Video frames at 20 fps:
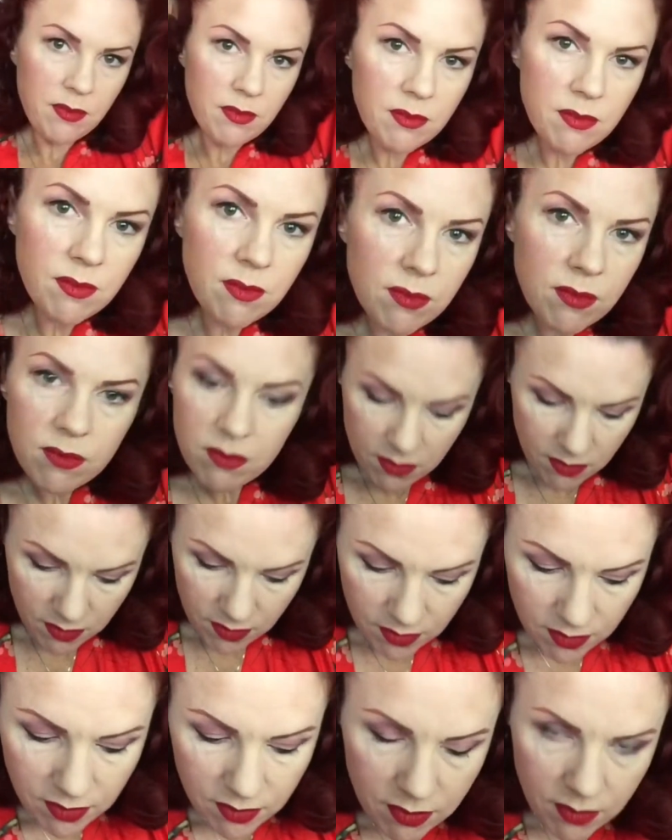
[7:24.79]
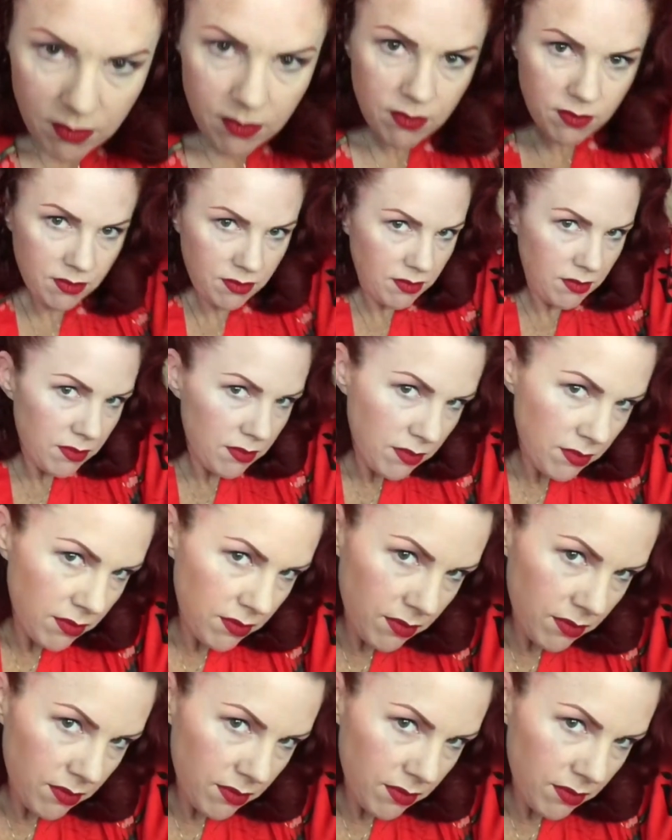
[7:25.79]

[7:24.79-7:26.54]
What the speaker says: and then kind of pushing forward